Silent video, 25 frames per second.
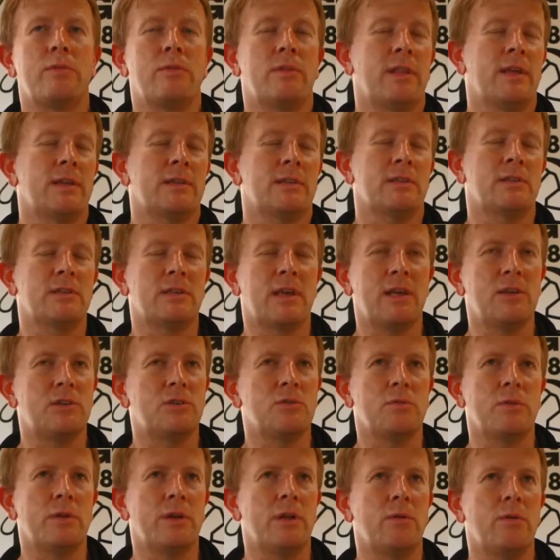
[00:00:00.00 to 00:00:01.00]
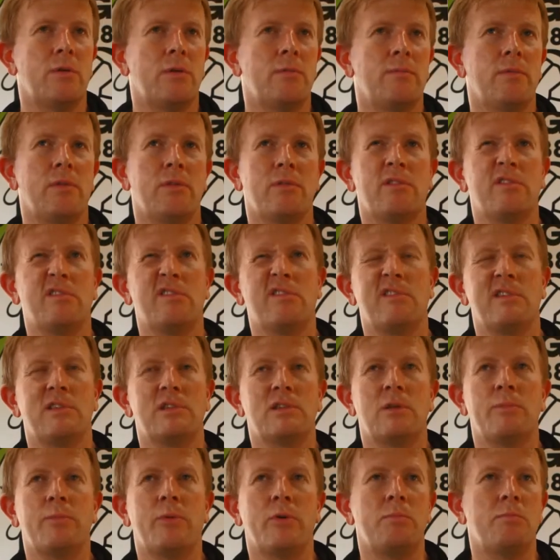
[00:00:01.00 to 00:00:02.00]
that's the schedule. There's
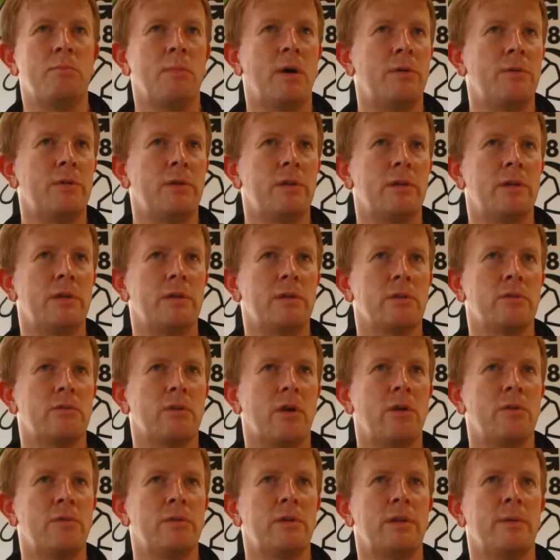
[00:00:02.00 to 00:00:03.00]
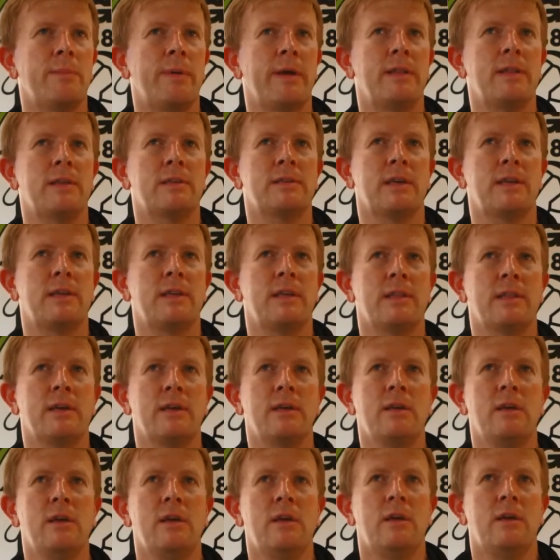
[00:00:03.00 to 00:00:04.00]
no point moaning and groaning about this, that and the
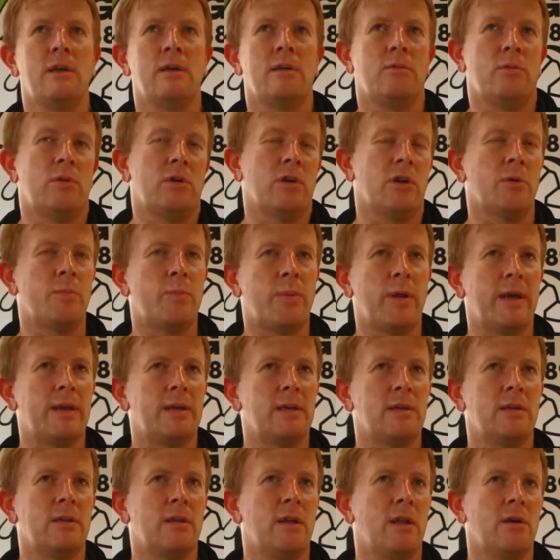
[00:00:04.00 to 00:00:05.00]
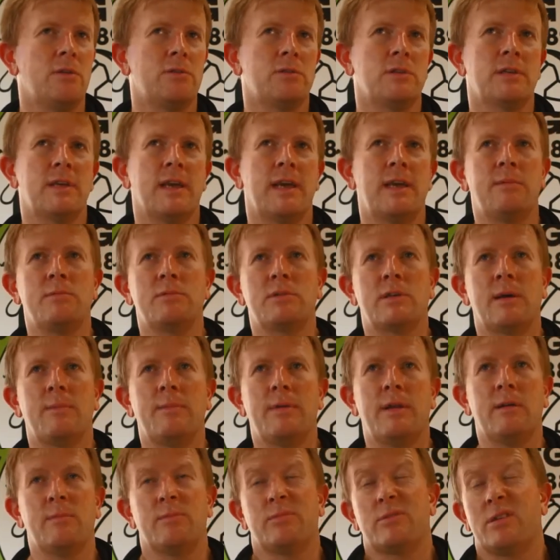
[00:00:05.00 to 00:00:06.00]
other. We've got to play loads of games
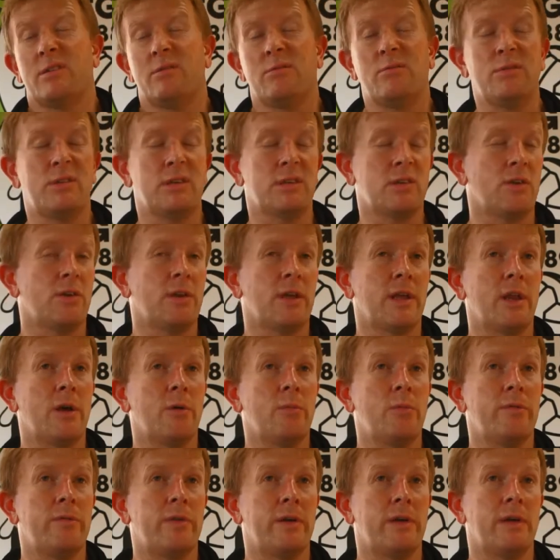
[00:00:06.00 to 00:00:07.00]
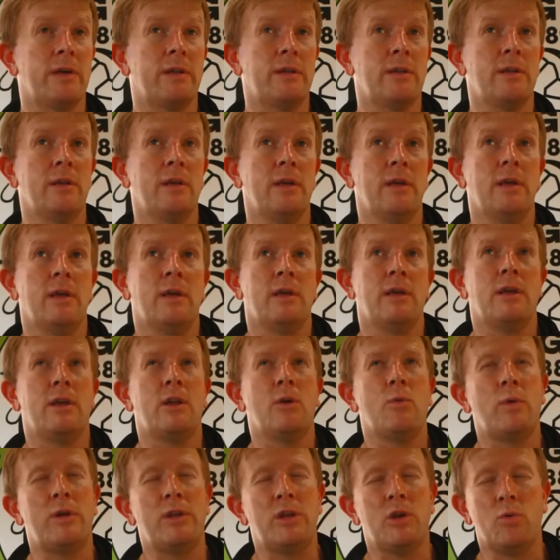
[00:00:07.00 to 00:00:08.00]
coming up, so we just got to get on with it. And
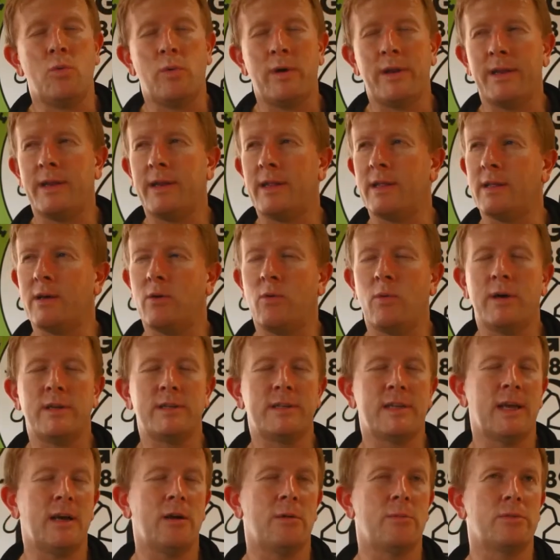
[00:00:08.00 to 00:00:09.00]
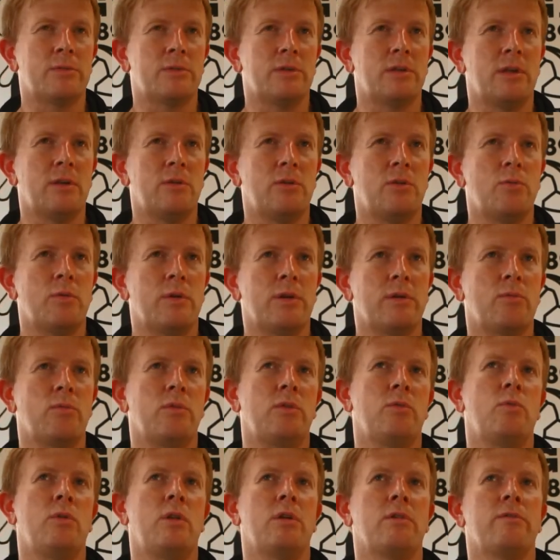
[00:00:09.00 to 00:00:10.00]
when you're winning, it always helps. You're
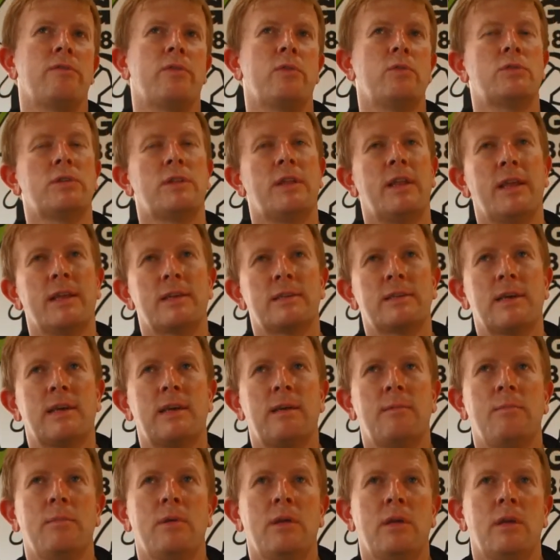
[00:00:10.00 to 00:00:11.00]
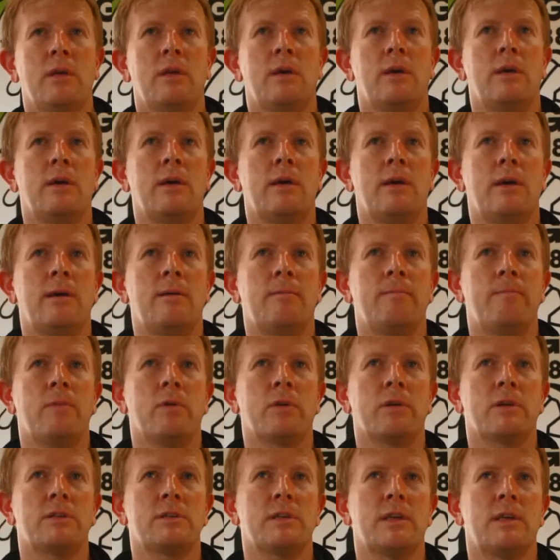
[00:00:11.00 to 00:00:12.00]
looking forward to the next game.
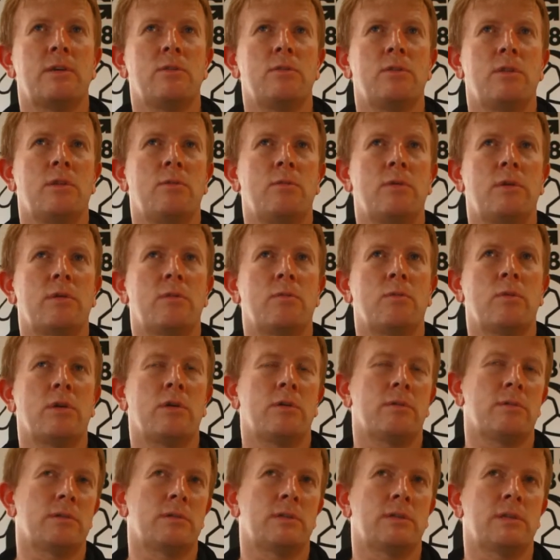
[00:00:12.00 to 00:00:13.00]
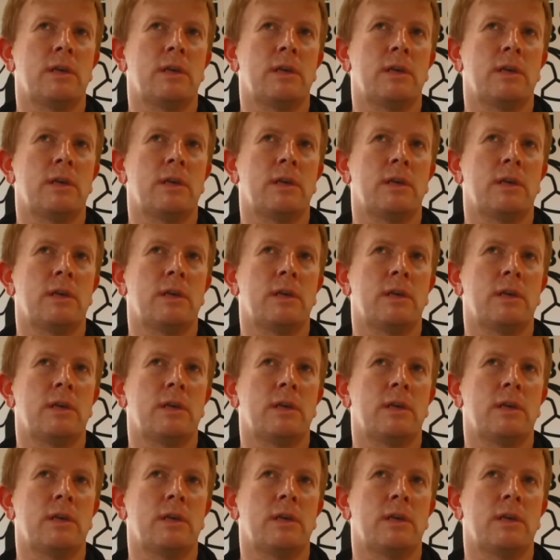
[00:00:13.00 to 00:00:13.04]
Like I say, we've got